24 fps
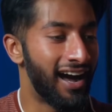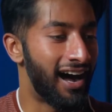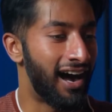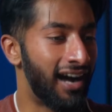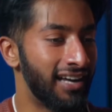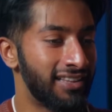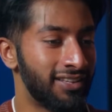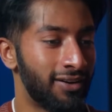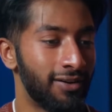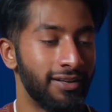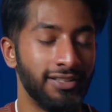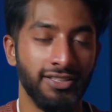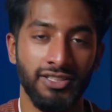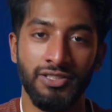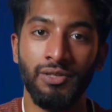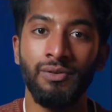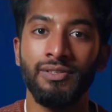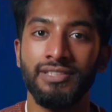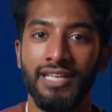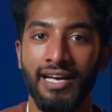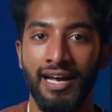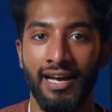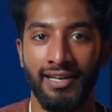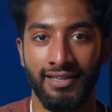I thought as soon
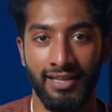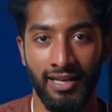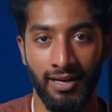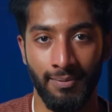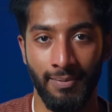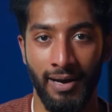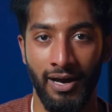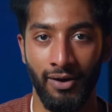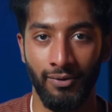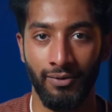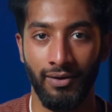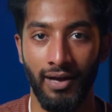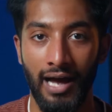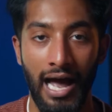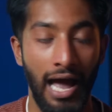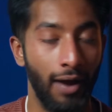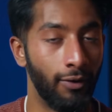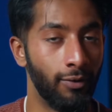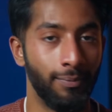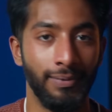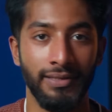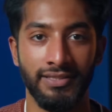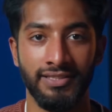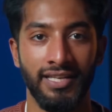as I hit that amount, I
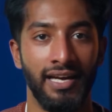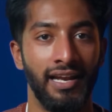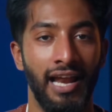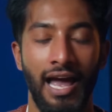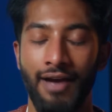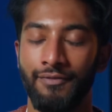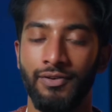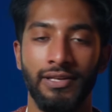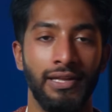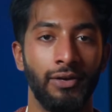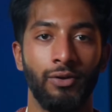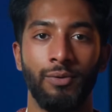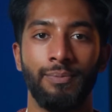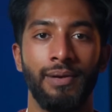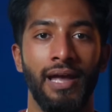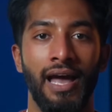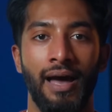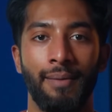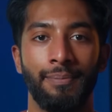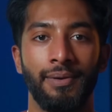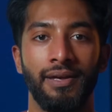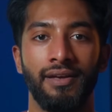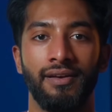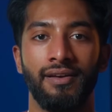would be set. Everything would be
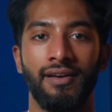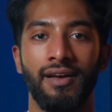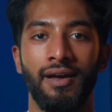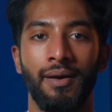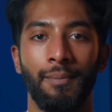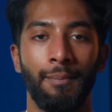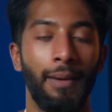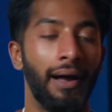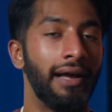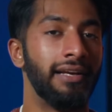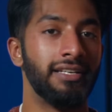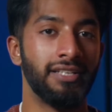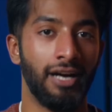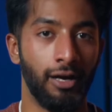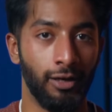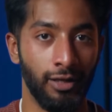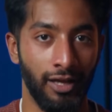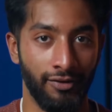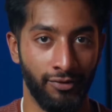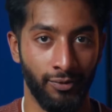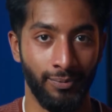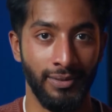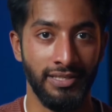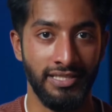happy. My entire
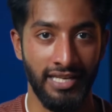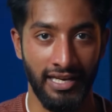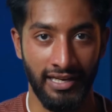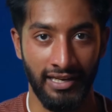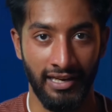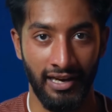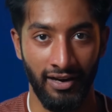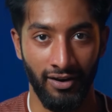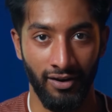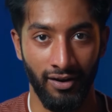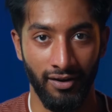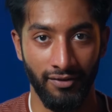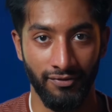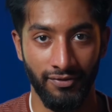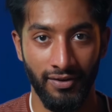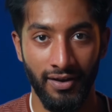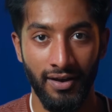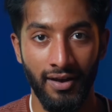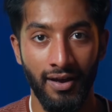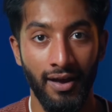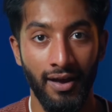life would be taken care of.